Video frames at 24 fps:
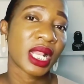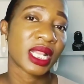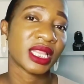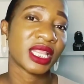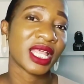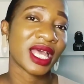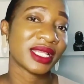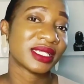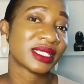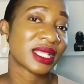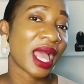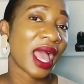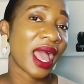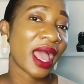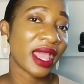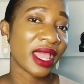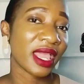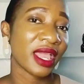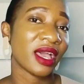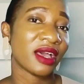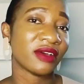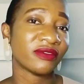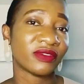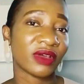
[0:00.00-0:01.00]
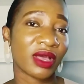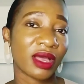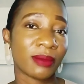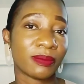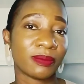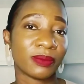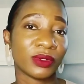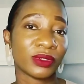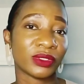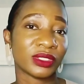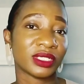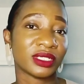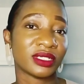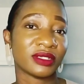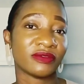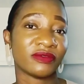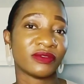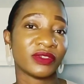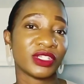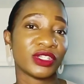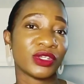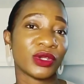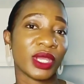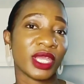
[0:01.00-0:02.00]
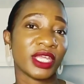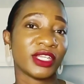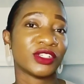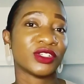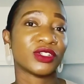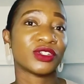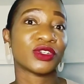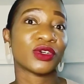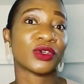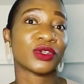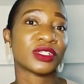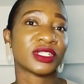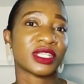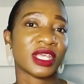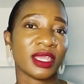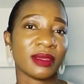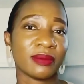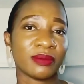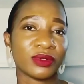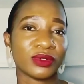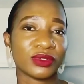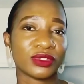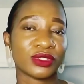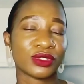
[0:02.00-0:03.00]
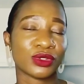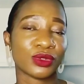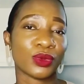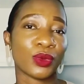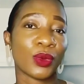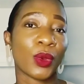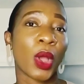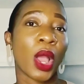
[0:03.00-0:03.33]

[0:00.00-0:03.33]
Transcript: that i have uploaded a video and you're not able to